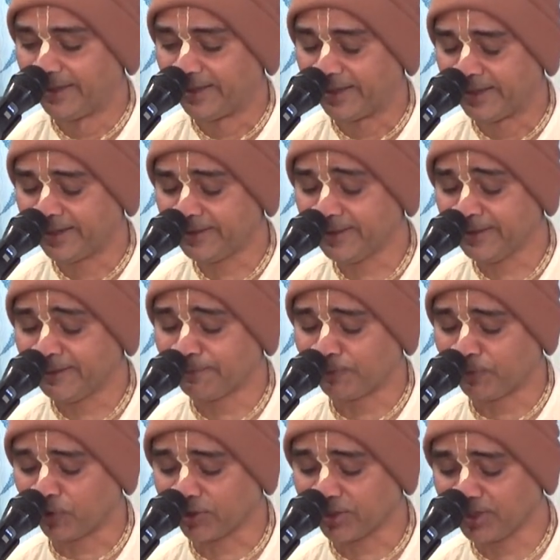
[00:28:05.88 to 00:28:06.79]
Another
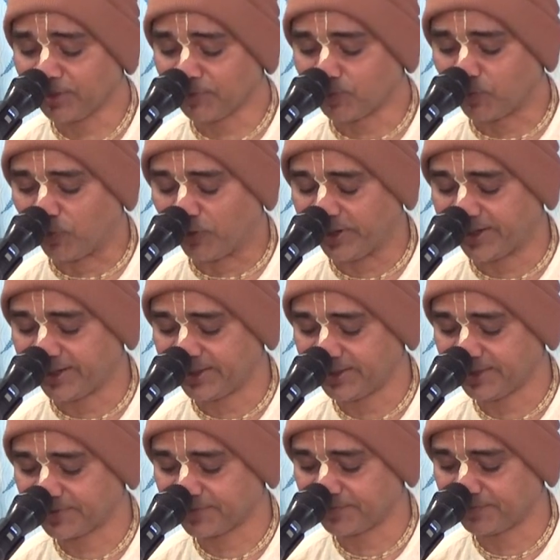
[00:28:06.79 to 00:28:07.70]
important
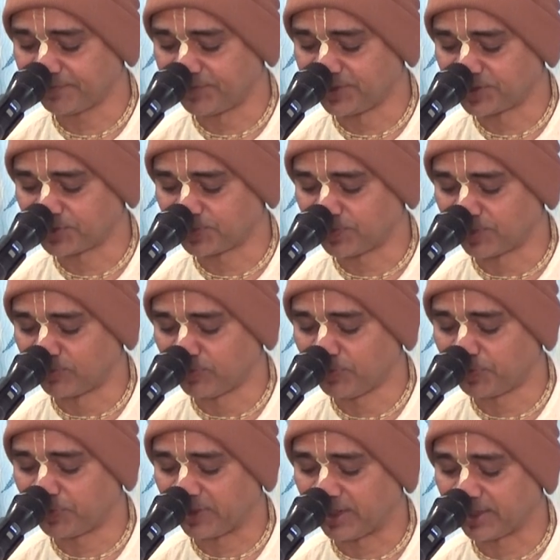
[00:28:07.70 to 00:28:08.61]
point which
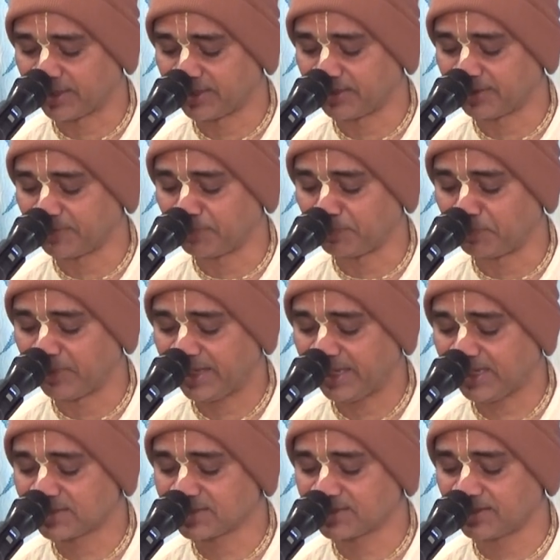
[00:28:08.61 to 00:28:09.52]
Prabhupada
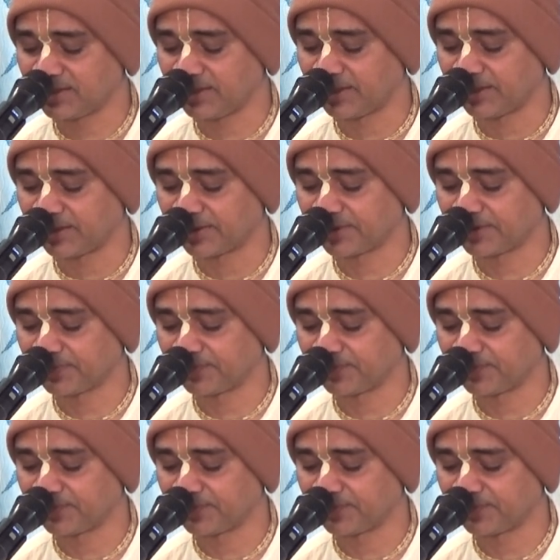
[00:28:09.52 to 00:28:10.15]
makes here,